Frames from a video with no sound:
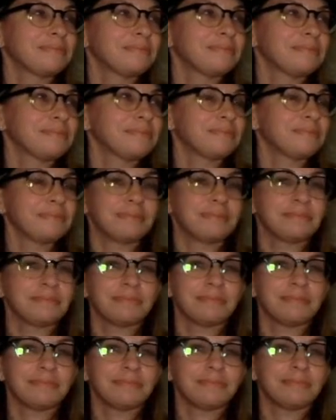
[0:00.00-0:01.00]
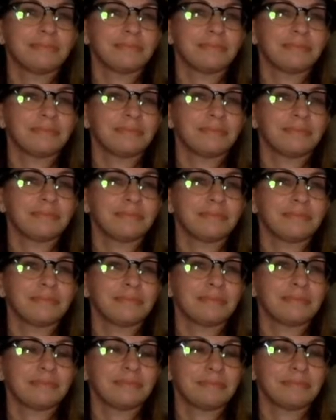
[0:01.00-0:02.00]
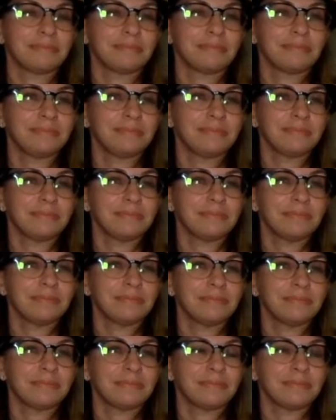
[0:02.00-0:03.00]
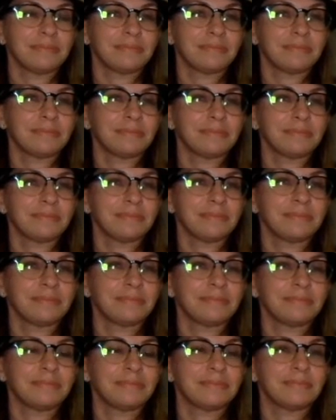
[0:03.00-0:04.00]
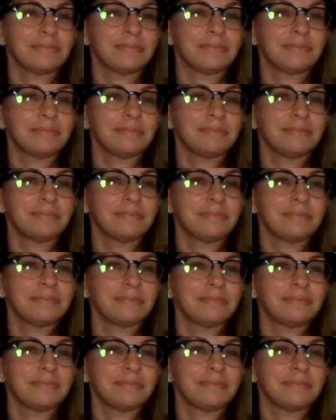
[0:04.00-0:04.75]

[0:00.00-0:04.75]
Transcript: No words are spoken by the person on screen.